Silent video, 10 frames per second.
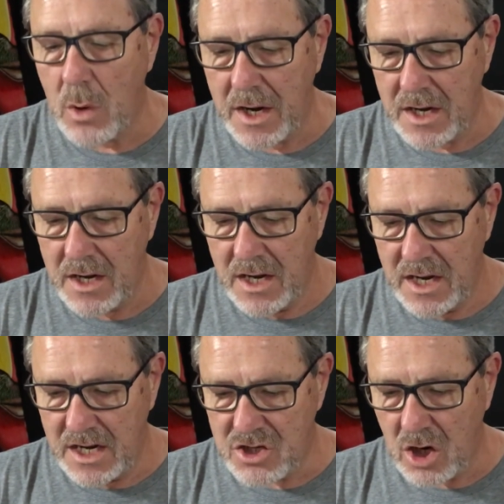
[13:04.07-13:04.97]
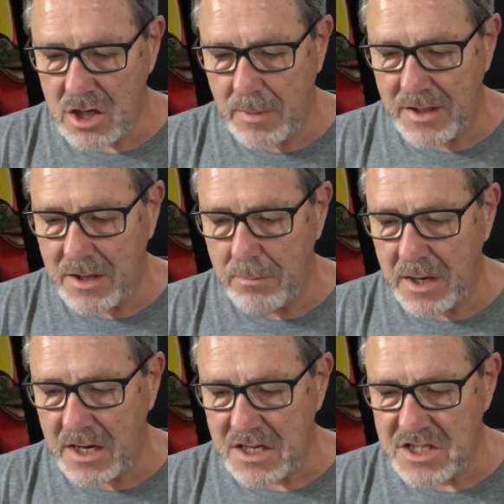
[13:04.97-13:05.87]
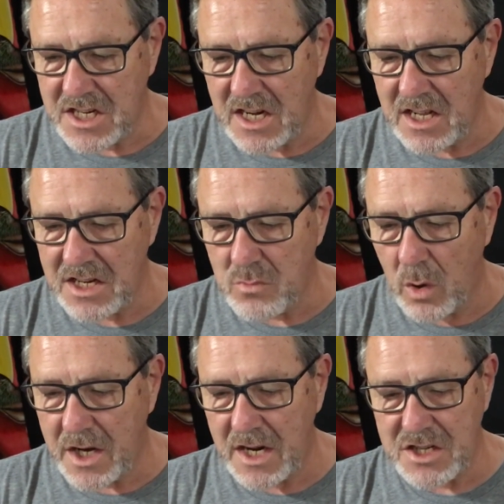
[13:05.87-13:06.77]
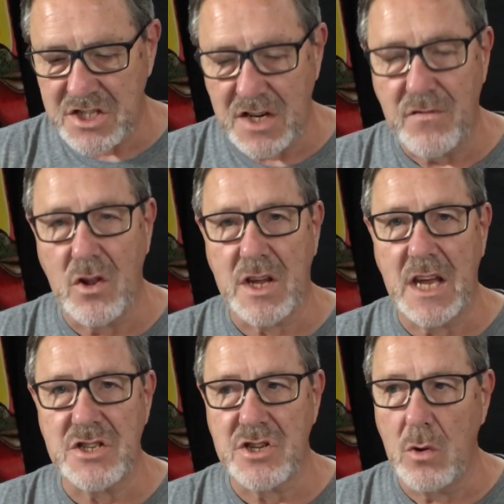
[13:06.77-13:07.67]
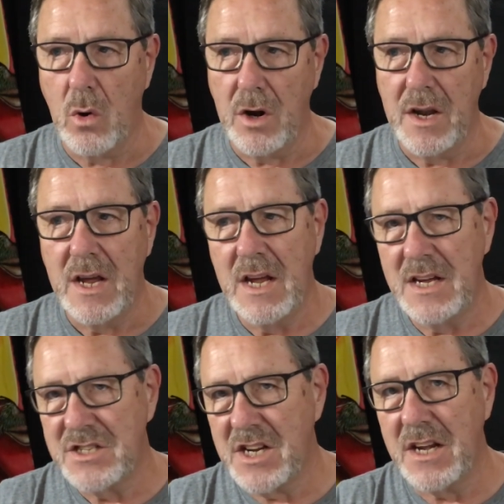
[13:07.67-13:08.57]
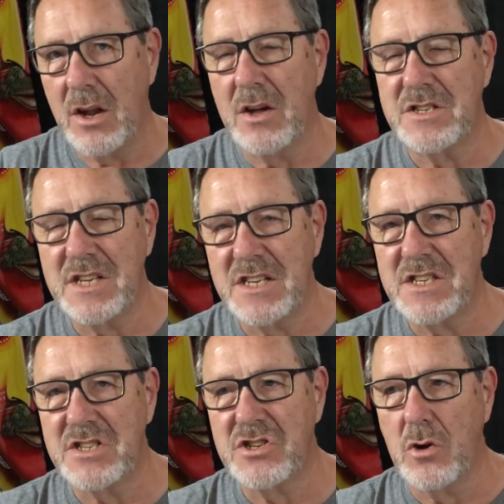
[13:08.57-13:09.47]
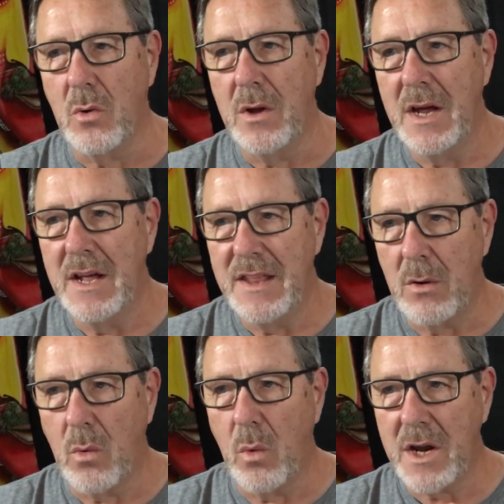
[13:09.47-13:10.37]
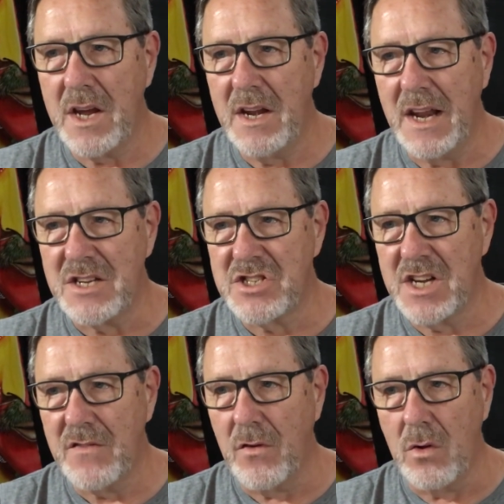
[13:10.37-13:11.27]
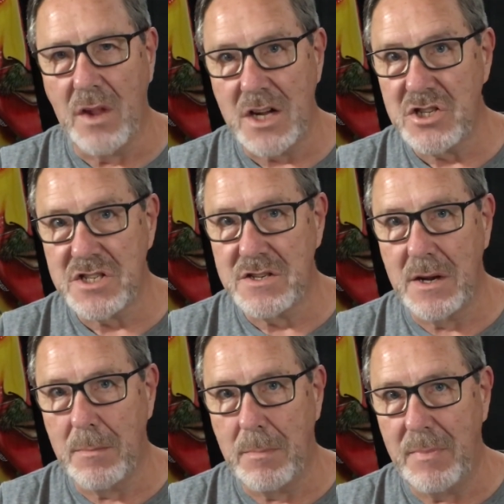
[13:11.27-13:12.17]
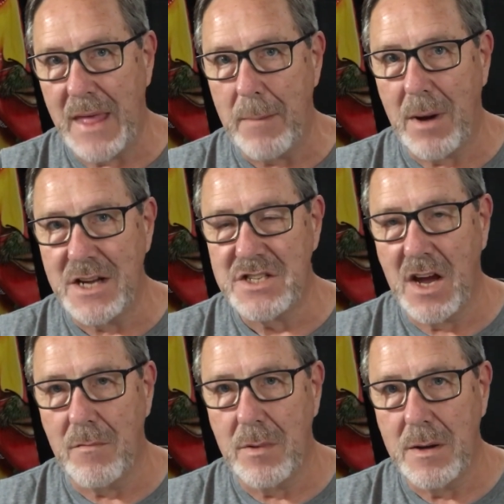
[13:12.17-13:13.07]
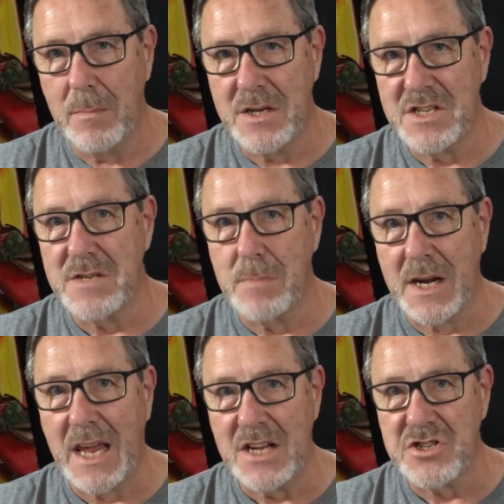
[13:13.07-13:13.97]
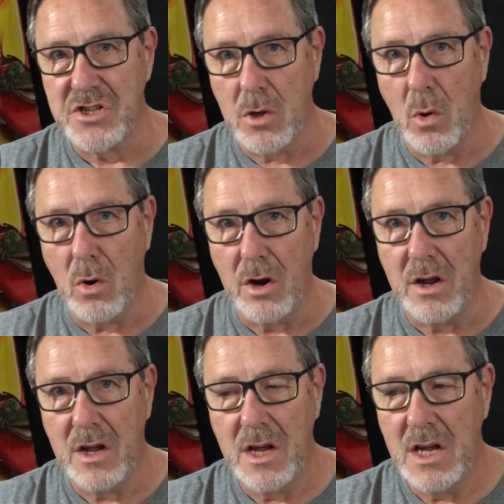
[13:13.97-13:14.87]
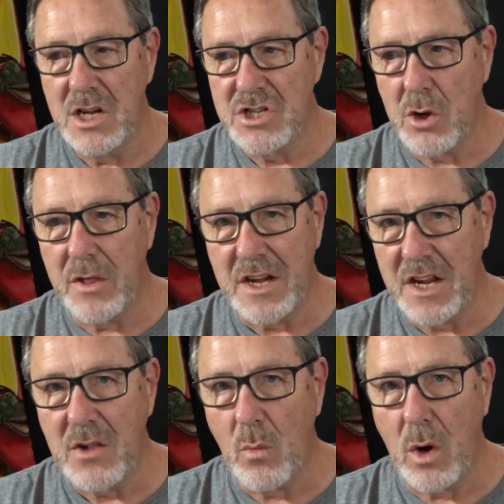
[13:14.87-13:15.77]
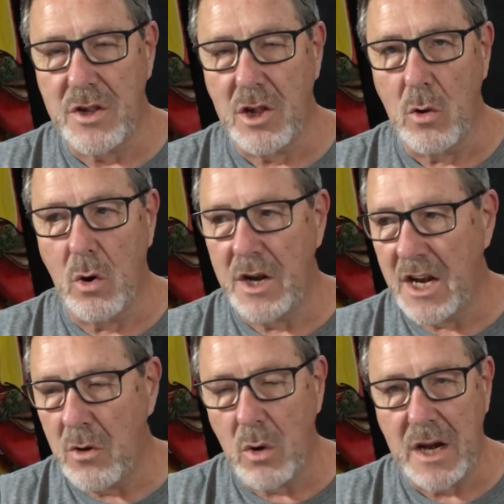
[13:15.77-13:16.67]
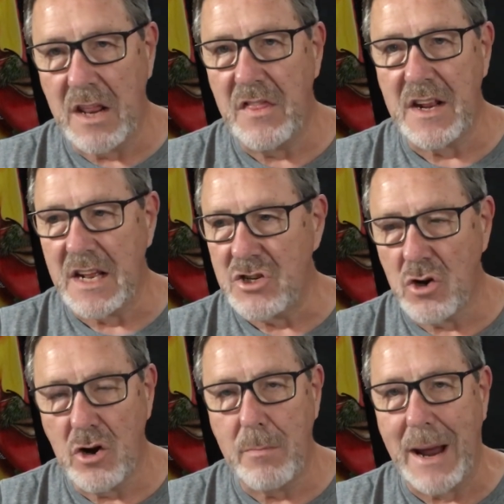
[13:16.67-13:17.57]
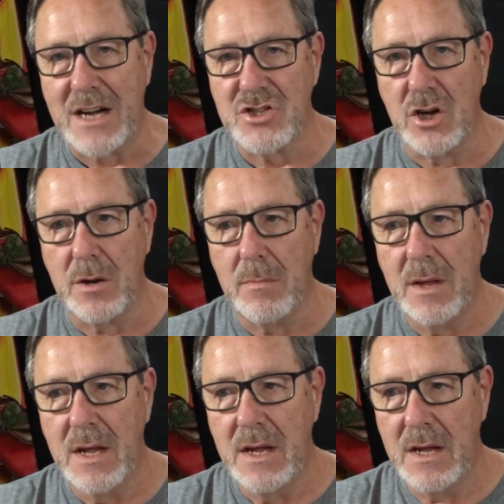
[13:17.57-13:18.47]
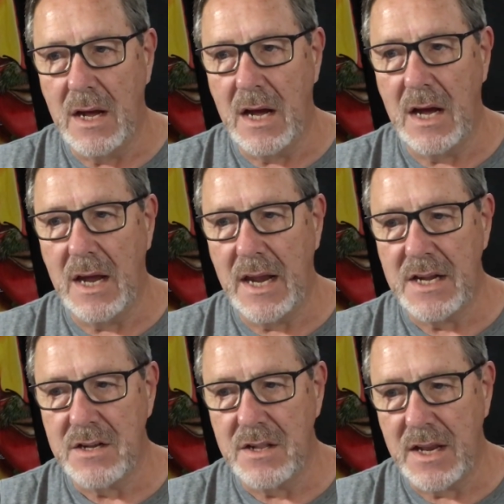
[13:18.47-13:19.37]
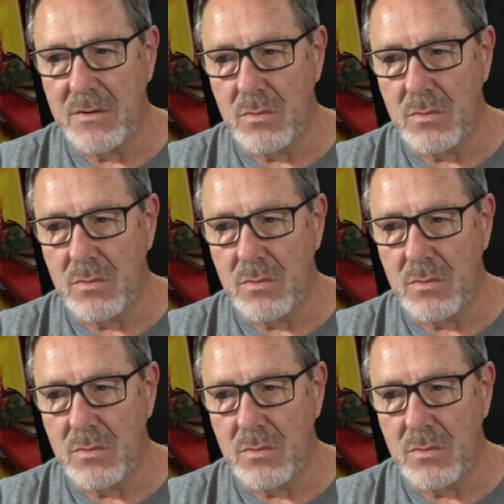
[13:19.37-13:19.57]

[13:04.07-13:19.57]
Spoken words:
why it talked about them being exceedingly wicked and sinful against the Lord. See, now it says this too. They were wicked and sinful, not just in that by itself, but it says, but against the Lord. So they didn't want the Lord. They didn't want anything. They turned their backs on him. And